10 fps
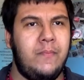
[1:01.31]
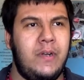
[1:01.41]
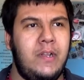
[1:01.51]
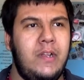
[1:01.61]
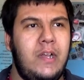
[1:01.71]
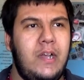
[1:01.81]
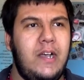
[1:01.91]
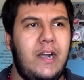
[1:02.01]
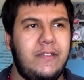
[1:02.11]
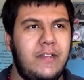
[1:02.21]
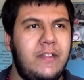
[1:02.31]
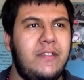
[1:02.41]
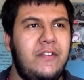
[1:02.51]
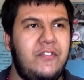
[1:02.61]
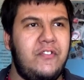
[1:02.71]
But I think that
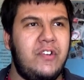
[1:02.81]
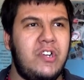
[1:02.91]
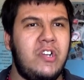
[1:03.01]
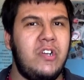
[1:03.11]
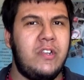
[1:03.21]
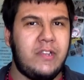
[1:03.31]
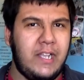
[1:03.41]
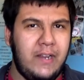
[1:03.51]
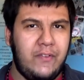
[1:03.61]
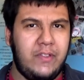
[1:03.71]
this is a good kind of a